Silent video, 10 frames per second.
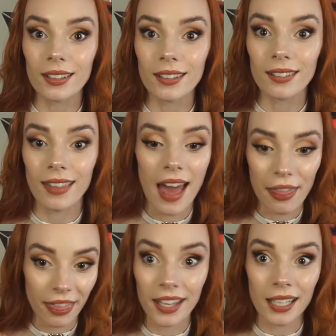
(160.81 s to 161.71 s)
that
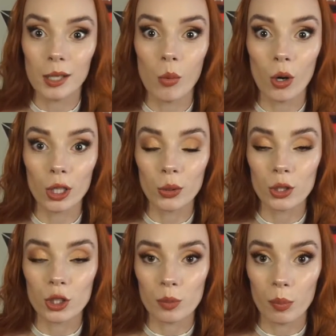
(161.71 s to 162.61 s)
thing anymore, you can
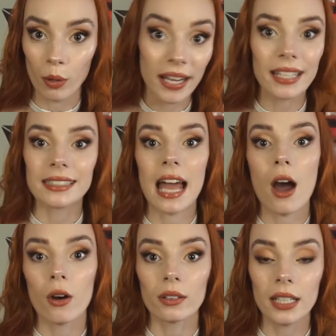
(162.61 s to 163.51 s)
just break it
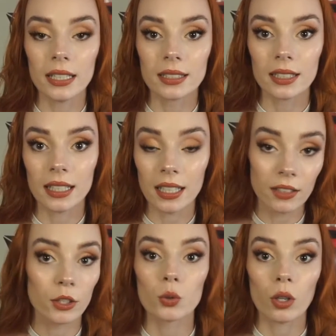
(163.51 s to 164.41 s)
down into the
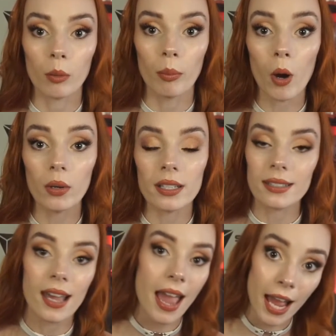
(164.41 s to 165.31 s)
individual components
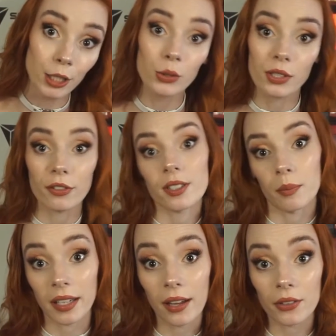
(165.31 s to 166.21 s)
and use it for
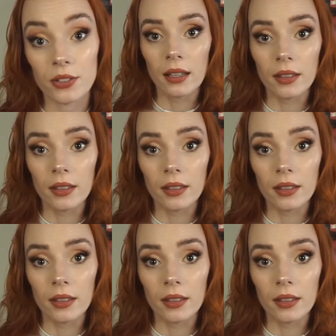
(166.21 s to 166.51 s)
something else.